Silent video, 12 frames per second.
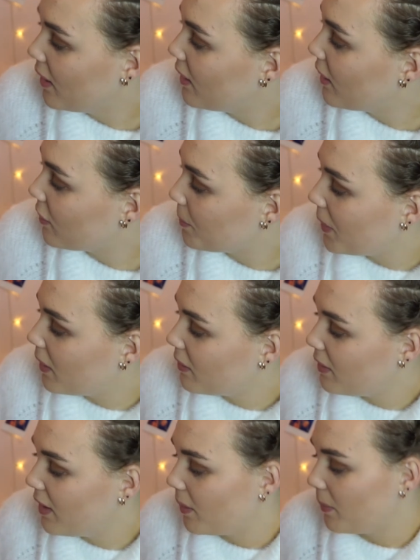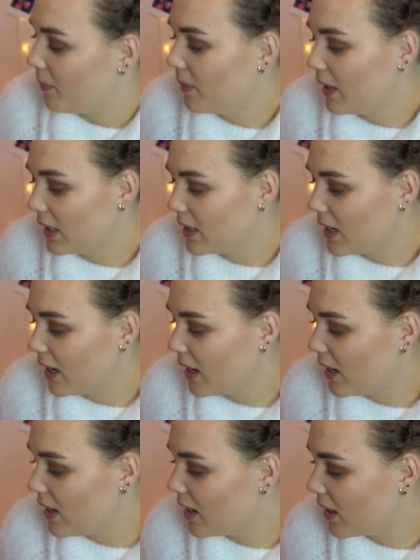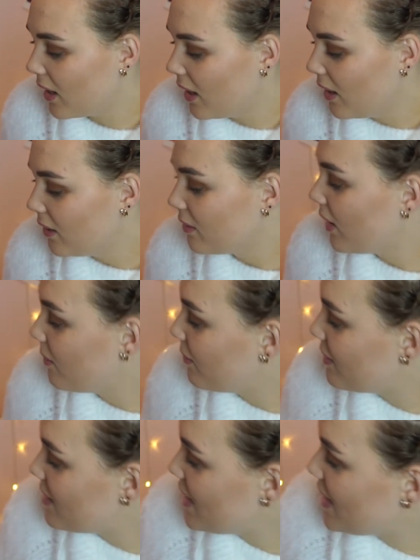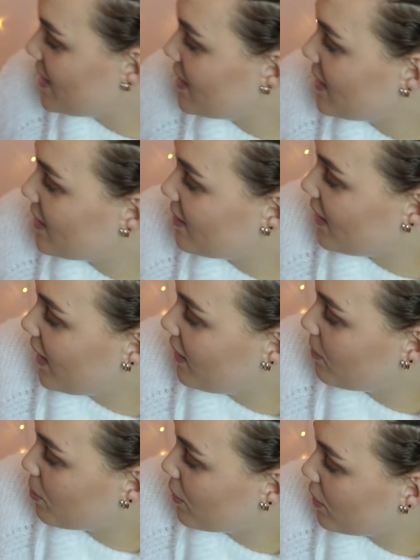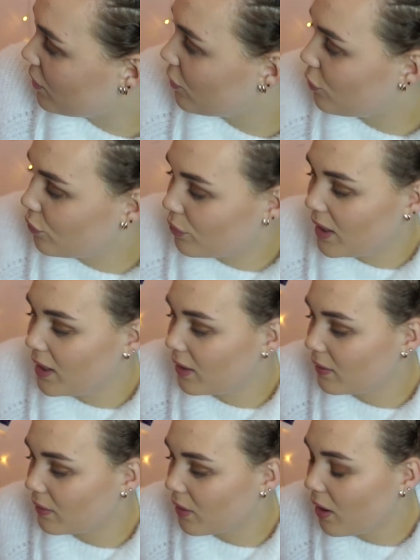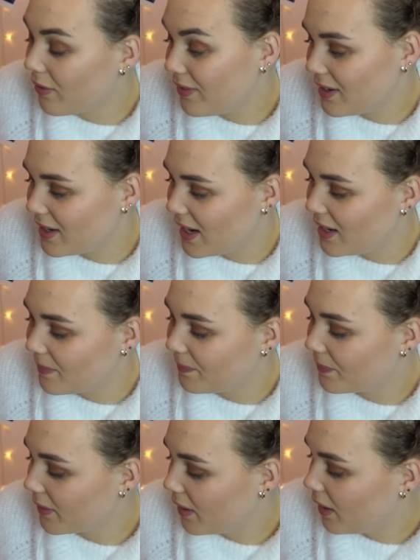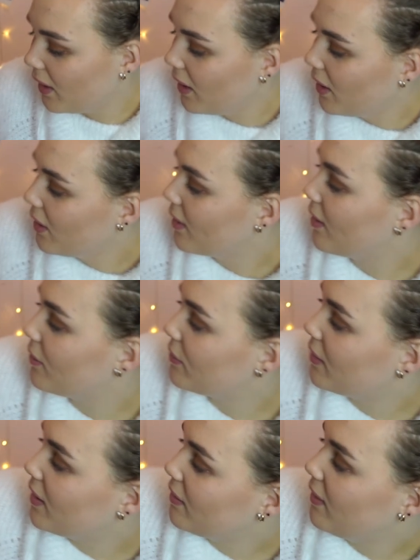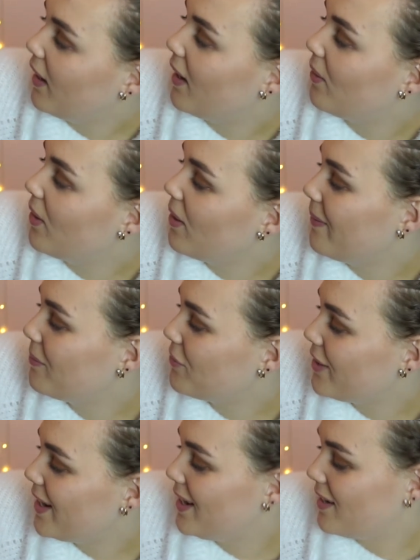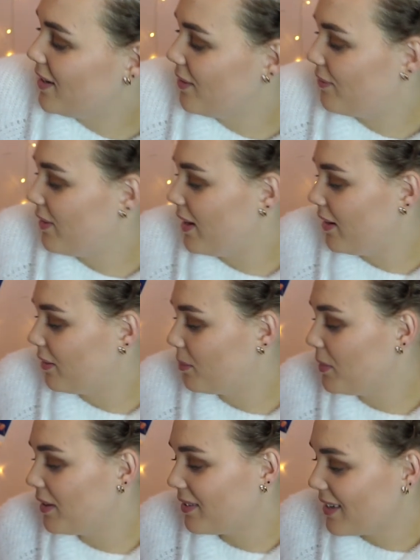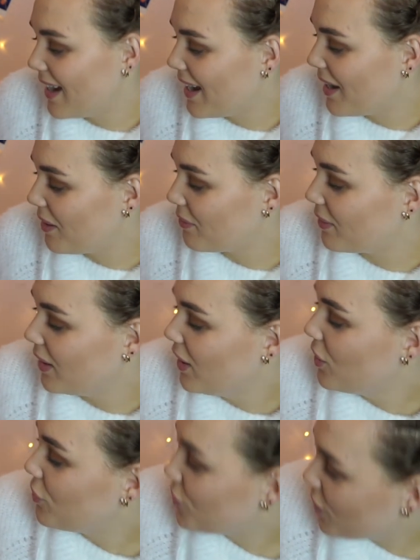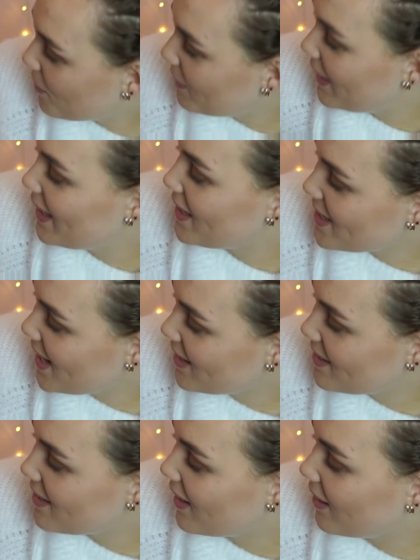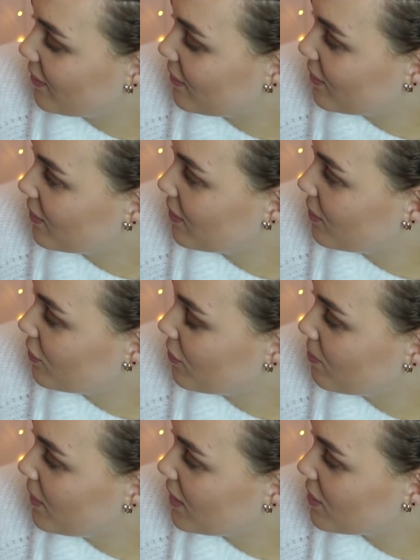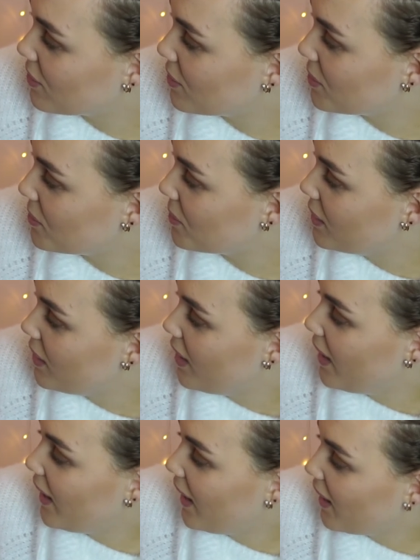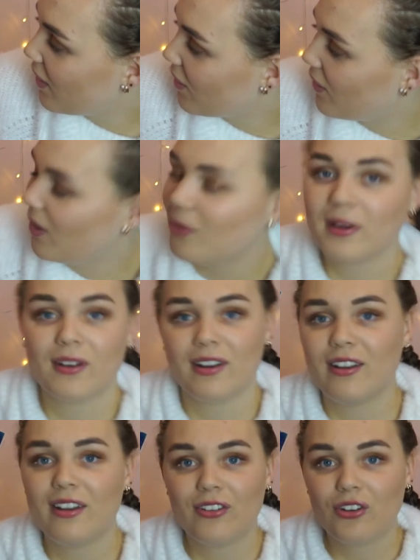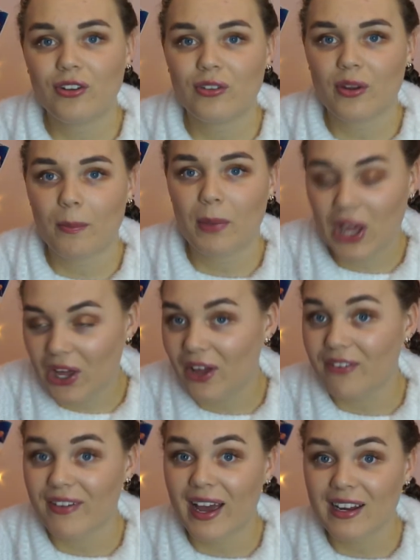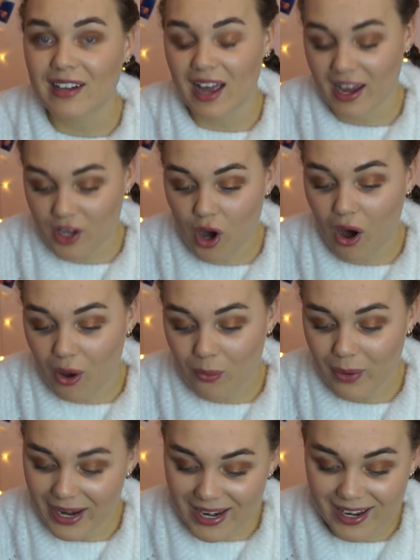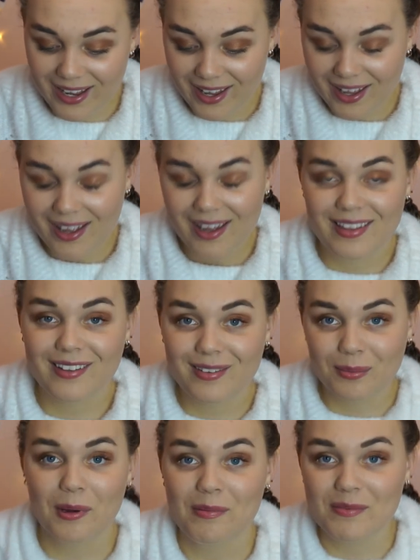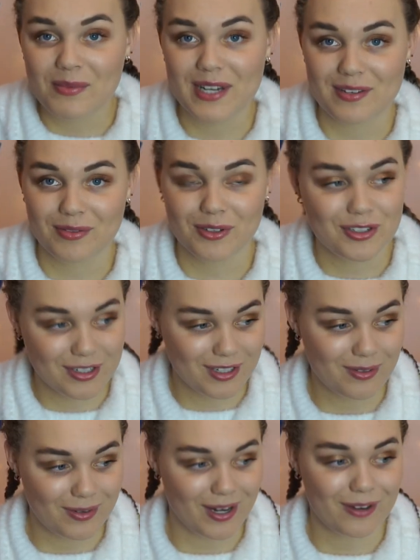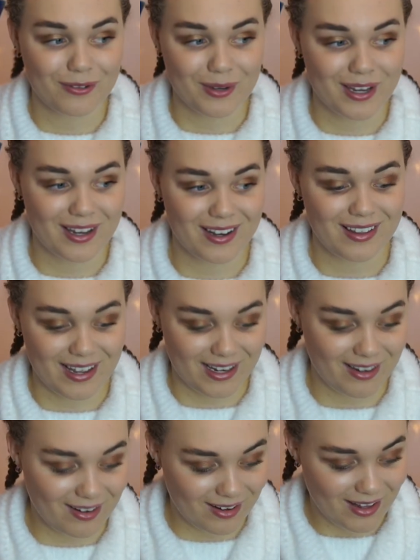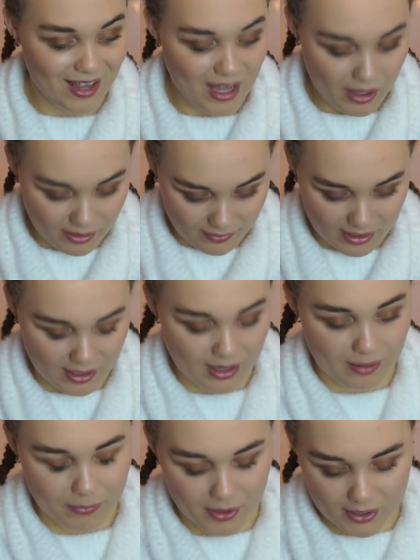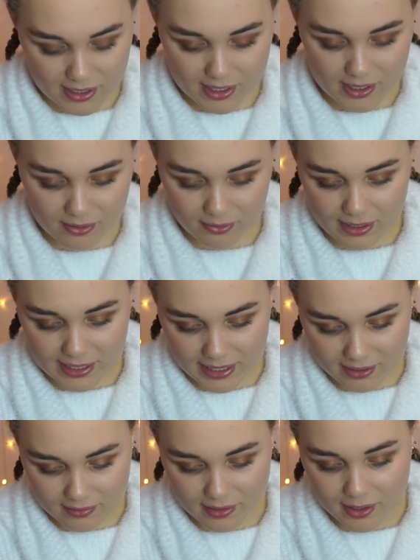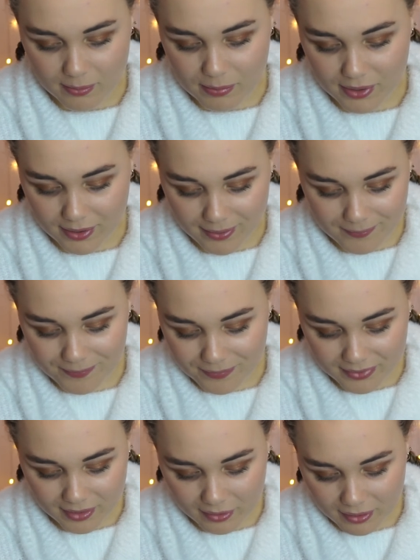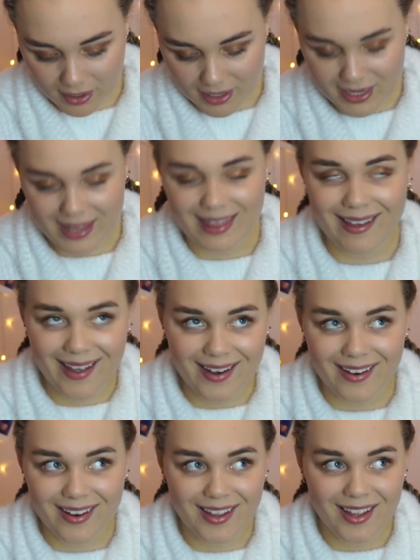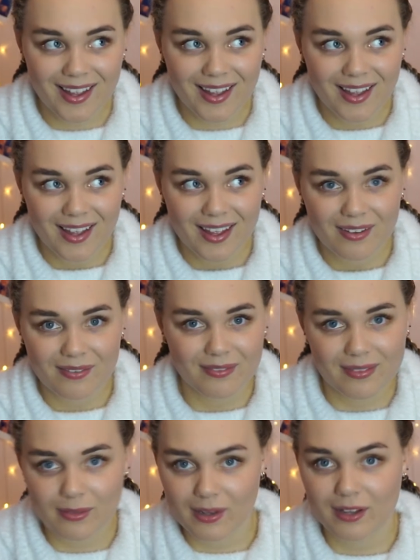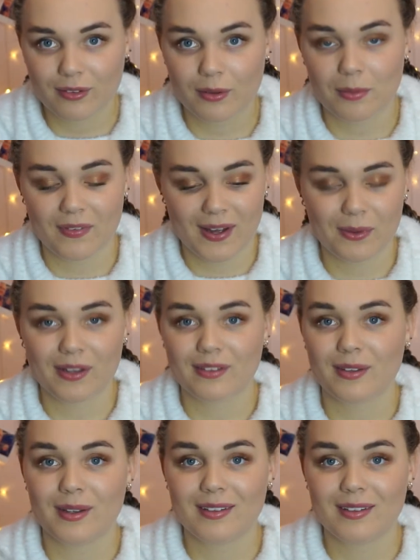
Let's party, happy birthday. Time for tea, dinner date, brunch, drinks, coffee date. Girls night out, OMG, love this, must have. Shopping, dentist, medical, haircut. Oh my god, it's just perfect. Like, I can't wait. This is what I've been waiting for, to do this video so I can then, I'm going out later, but I can then, next couple of hours,